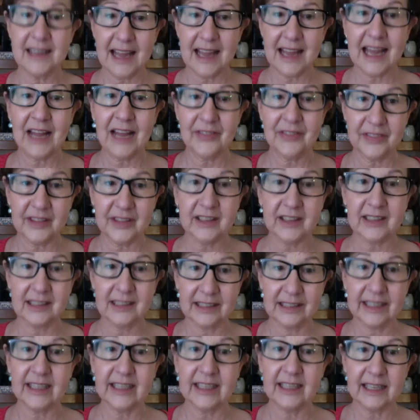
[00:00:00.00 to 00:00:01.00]
at the
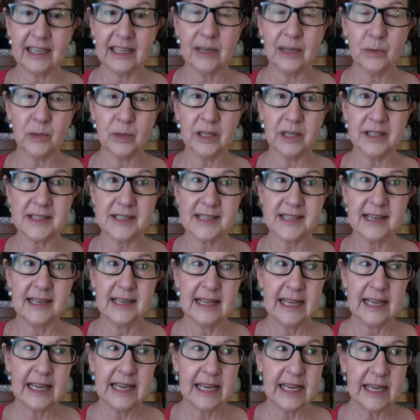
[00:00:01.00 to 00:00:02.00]
clinic. It was
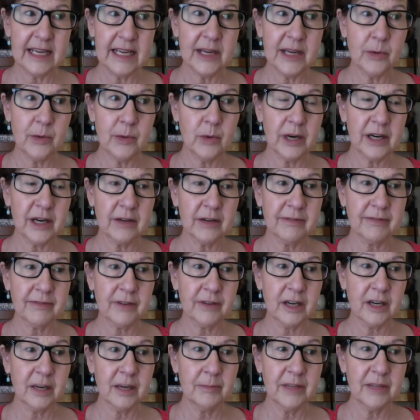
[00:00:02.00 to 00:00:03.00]
anywhere
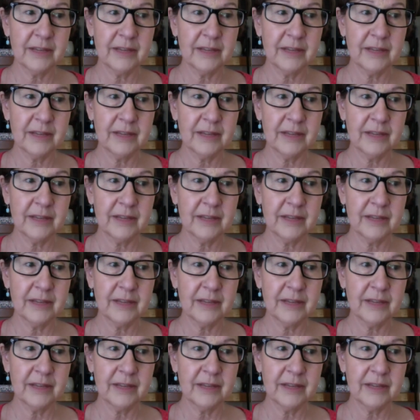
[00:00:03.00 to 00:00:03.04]
from,